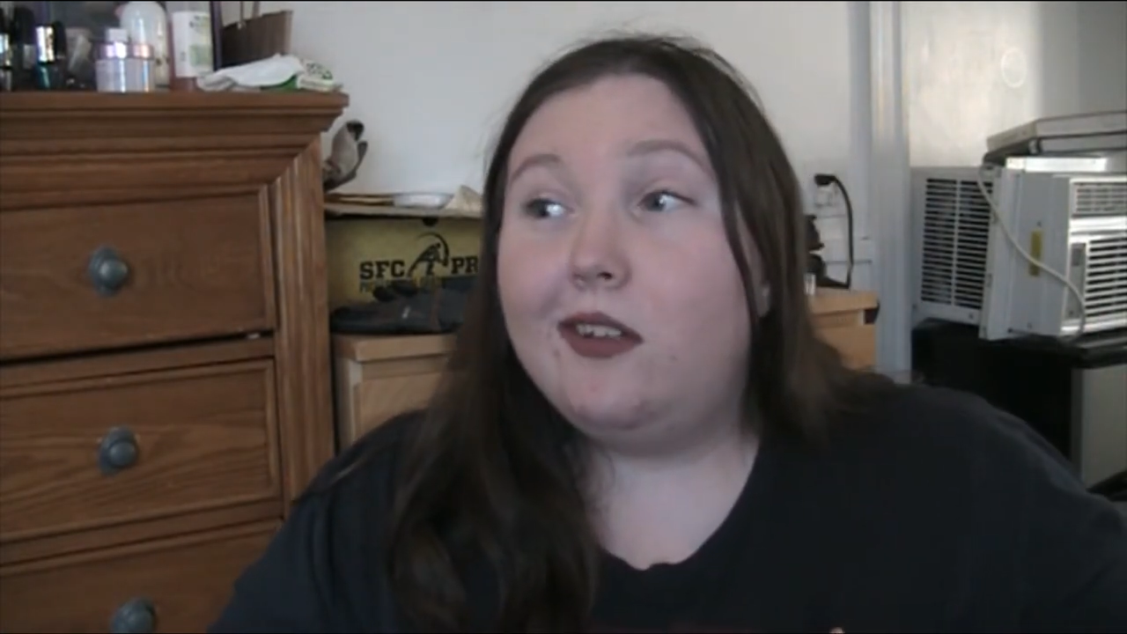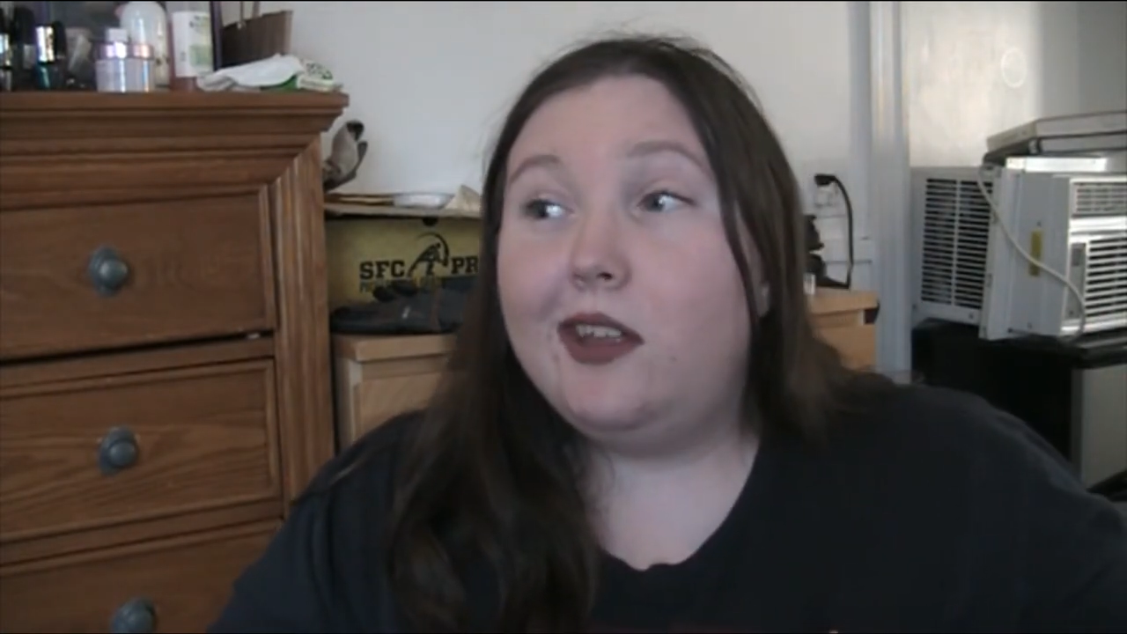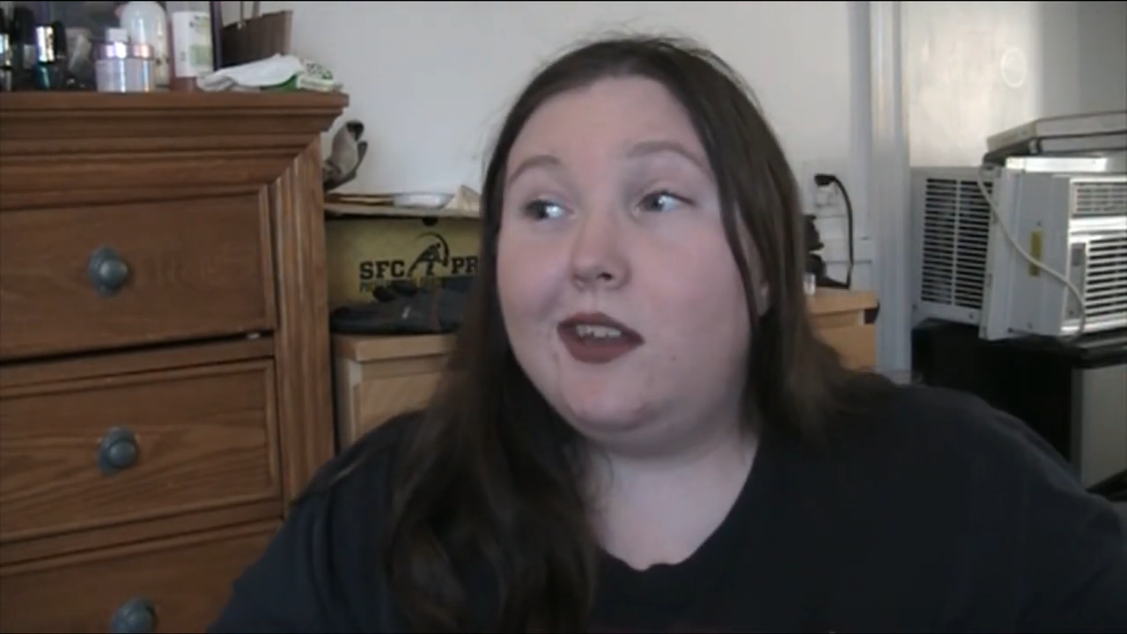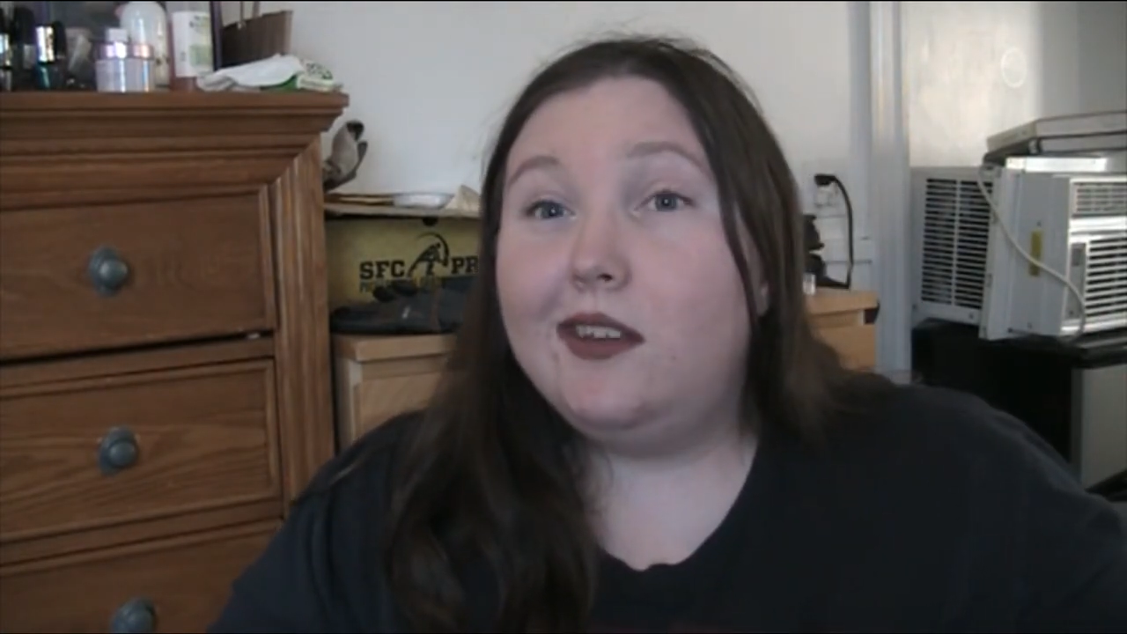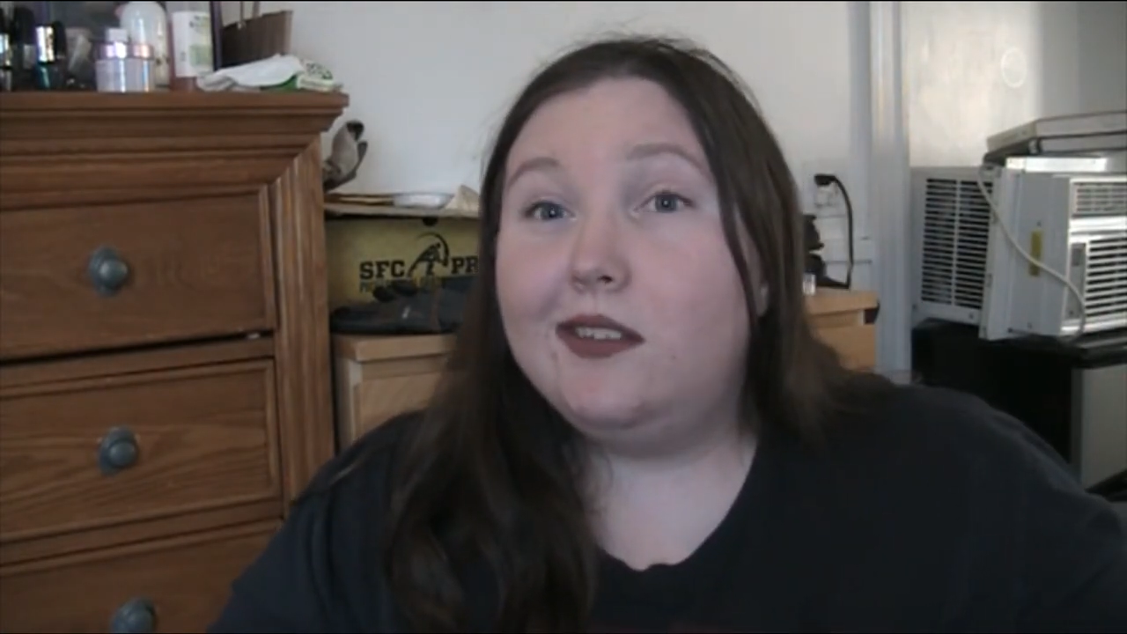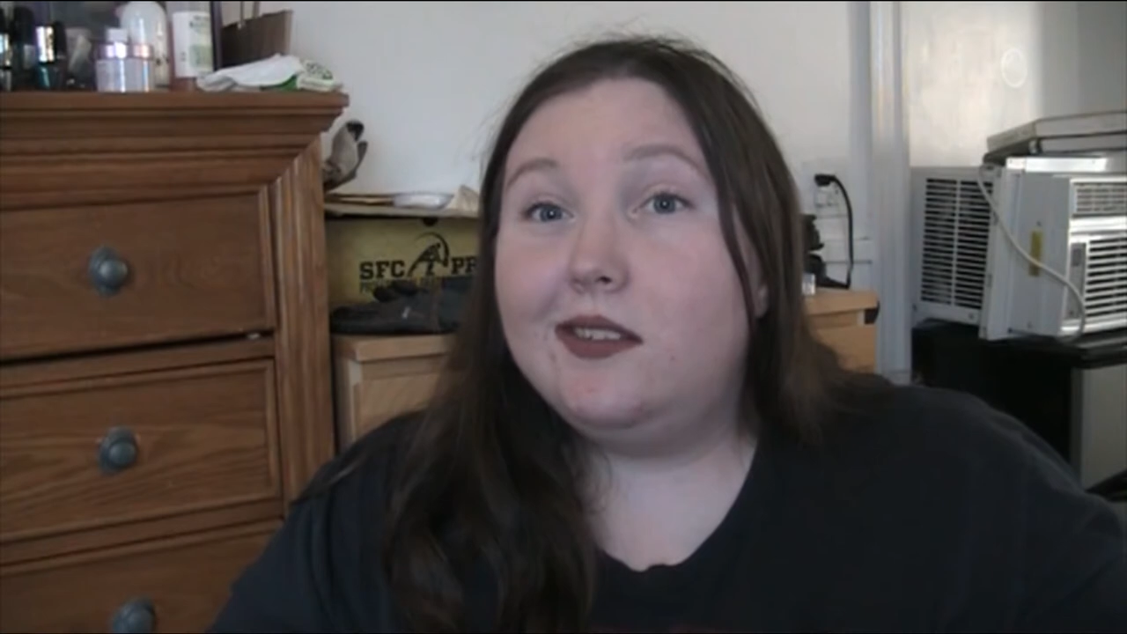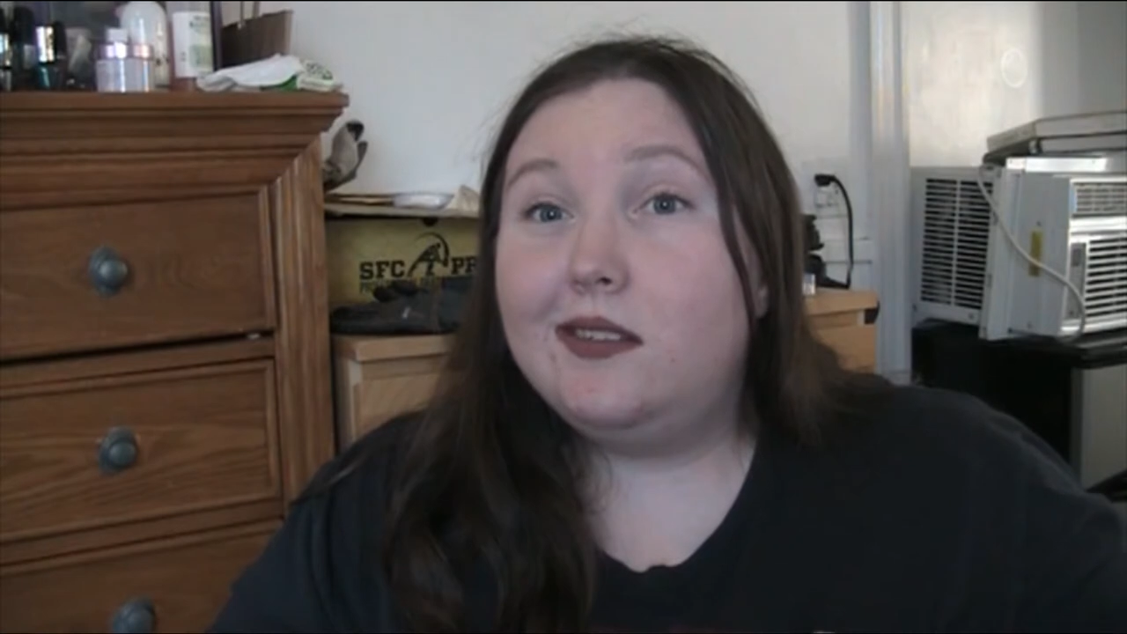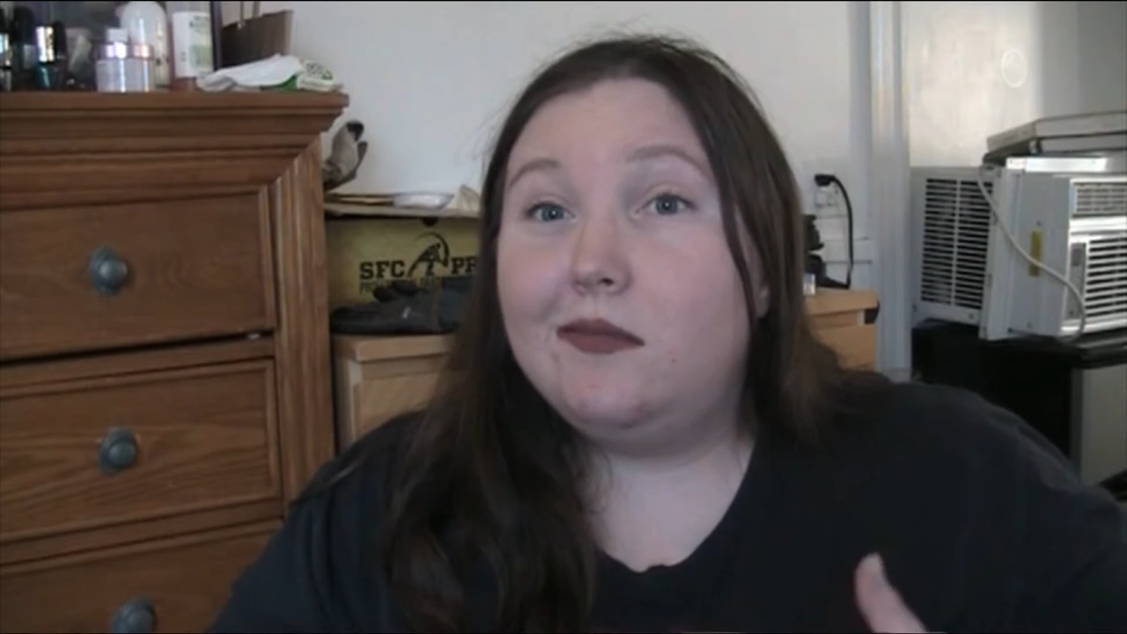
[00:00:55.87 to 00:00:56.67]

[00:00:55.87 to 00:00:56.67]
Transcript: it is